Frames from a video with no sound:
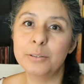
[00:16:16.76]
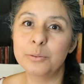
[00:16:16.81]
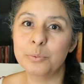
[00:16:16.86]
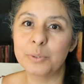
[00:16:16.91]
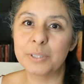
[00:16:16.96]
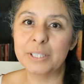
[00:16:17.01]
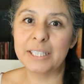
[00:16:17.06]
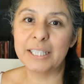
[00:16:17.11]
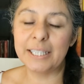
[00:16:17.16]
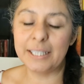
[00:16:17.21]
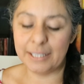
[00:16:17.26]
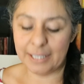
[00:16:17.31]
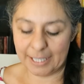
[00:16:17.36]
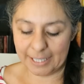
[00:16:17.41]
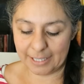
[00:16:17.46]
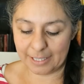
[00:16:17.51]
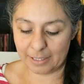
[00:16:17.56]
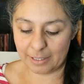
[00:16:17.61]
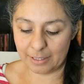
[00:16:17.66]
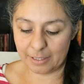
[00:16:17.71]
really
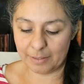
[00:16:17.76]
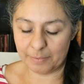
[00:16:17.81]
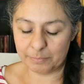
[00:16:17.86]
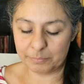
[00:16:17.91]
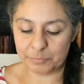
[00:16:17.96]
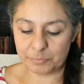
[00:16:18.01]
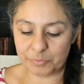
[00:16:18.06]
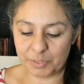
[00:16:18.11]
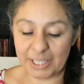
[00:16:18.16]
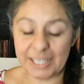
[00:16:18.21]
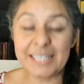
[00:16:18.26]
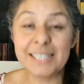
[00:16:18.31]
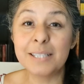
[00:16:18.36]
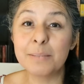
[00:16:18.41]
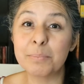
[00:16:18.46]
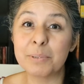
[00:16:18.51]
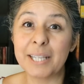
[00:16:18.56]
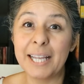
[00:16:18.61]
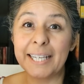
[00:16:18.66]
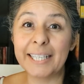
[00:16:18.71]
ends
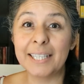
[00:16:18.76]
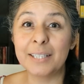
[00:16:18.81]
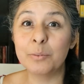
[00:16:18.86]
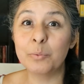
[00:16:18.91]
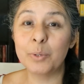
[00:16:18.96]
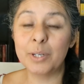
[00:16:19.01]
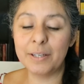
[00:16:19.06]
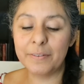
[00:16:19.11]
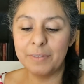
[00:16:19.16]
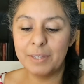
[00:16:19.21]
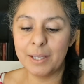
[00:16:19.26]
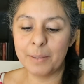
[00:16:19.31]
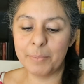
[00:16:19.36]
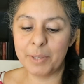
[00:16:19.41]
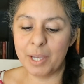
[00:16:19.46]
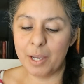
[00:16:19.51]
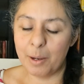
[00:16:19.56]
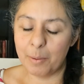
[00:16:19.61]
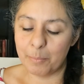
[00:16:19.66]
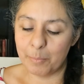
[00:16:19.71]
up liking one of them,